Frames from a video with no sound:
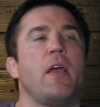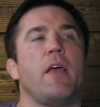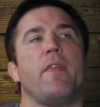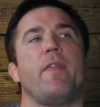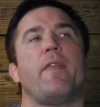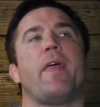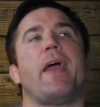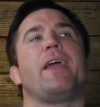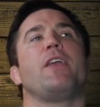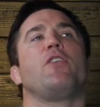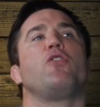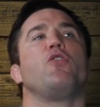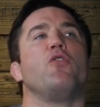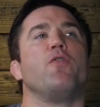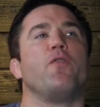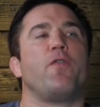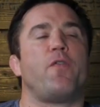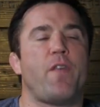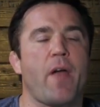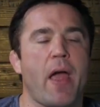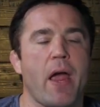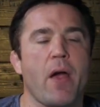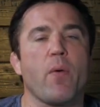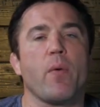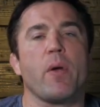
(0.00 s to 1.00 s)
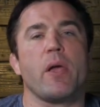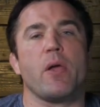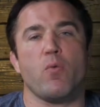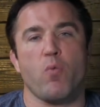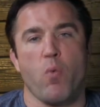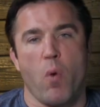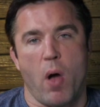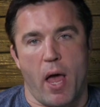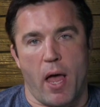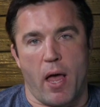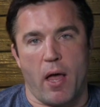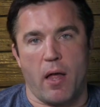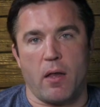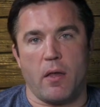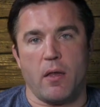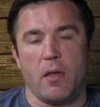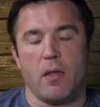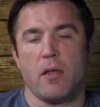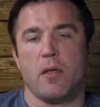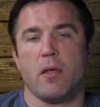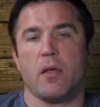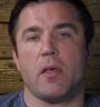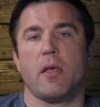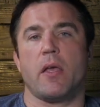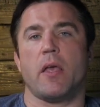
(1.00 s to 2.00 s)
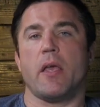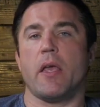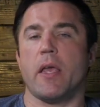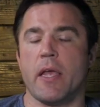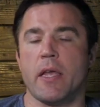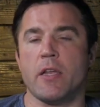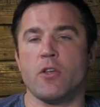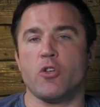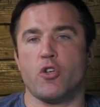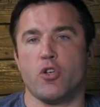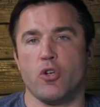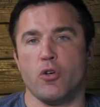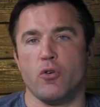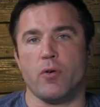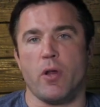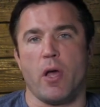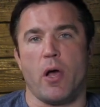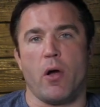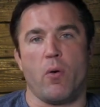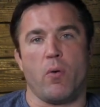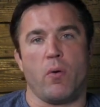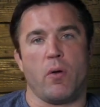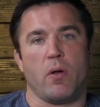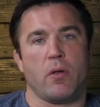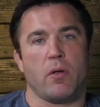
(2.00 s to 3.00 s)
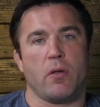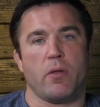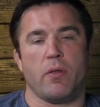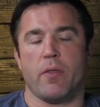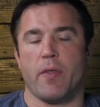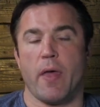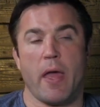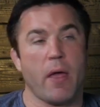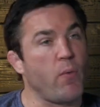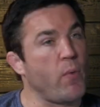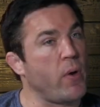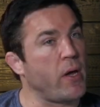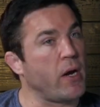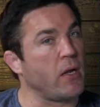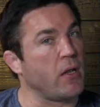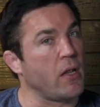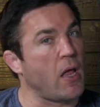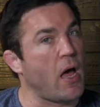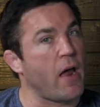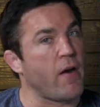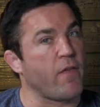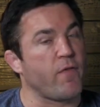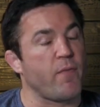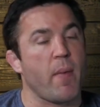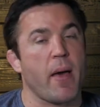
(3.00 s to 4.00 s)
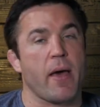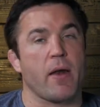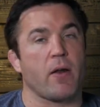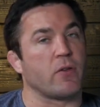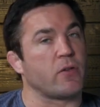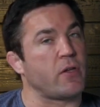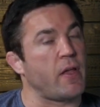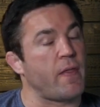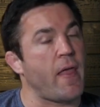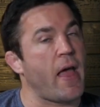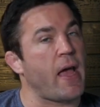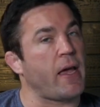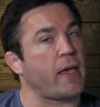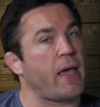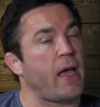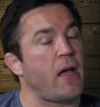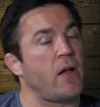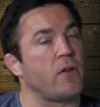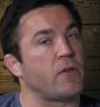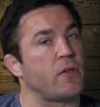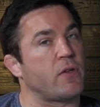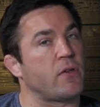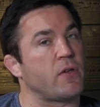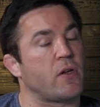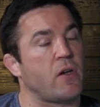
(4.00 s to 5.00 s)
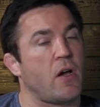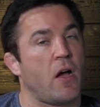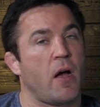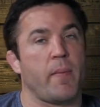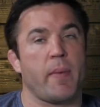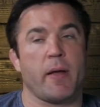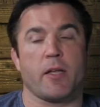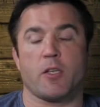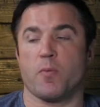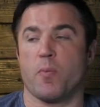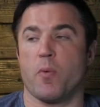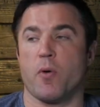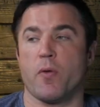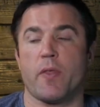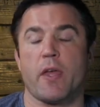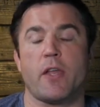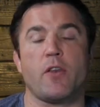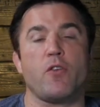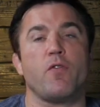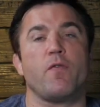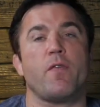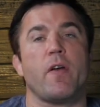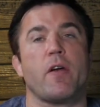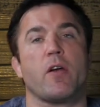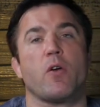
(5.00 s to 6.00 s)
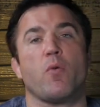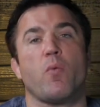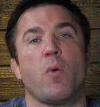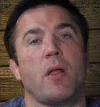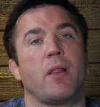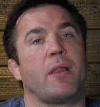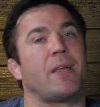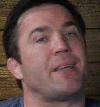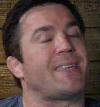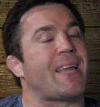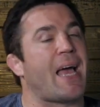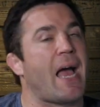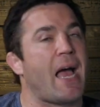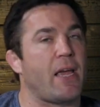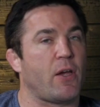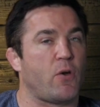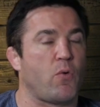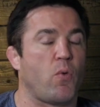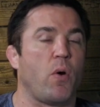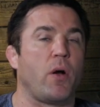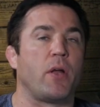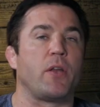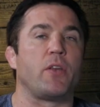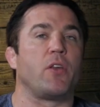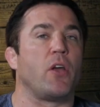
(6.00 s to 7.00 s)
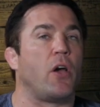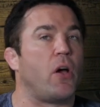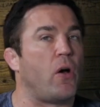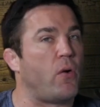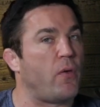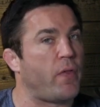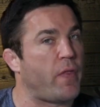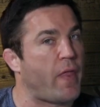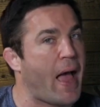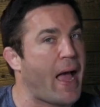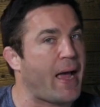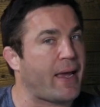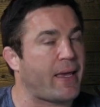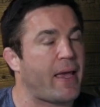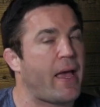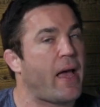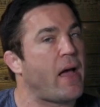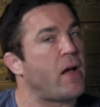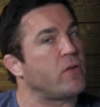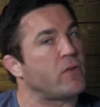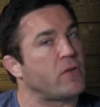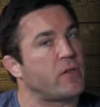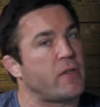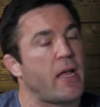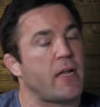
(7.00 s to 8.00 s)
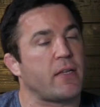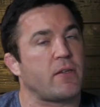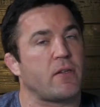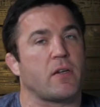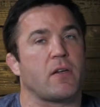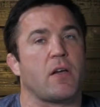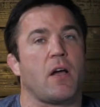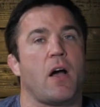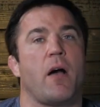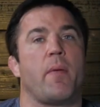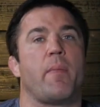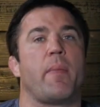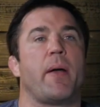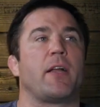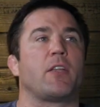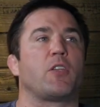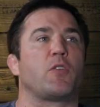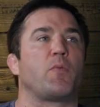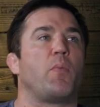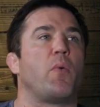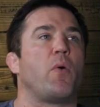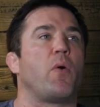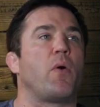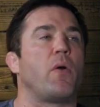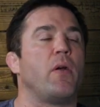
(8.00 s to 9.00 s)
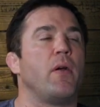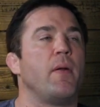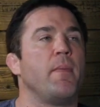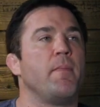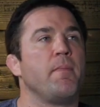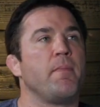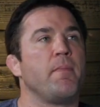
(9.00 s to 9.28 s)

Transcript: They do very well in judo. They win a lot of medals, and that counts as a combat sport. They do very well in taekwondo. That counts. That's a combat sport.